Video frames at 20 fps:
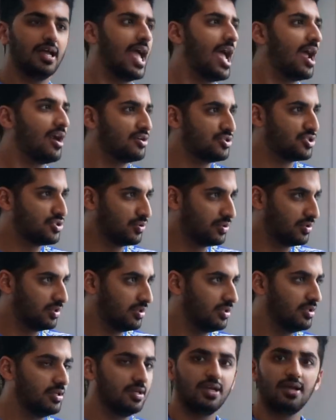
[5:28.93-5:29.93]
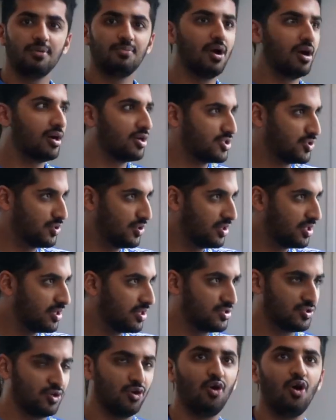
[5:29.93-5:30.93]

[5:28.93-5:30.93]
Aristotle. Marcus mm-hmm. Aurelius, mm-hmm.